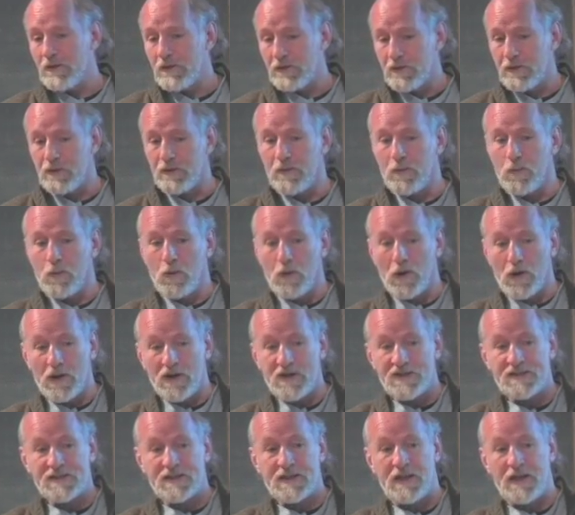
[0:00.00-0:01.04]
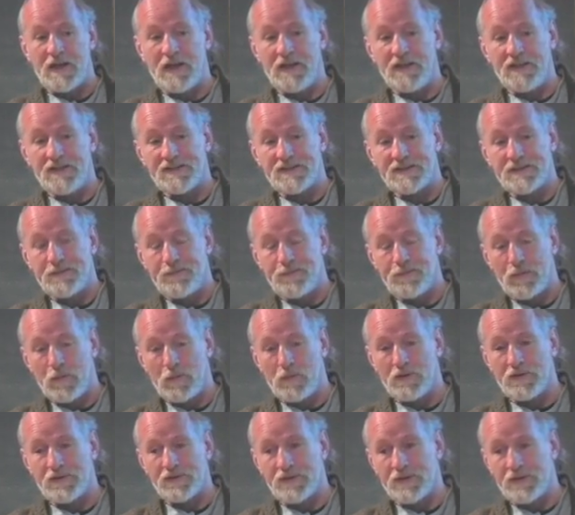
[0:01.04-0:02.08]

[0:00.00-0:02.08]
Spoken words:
The worst case was,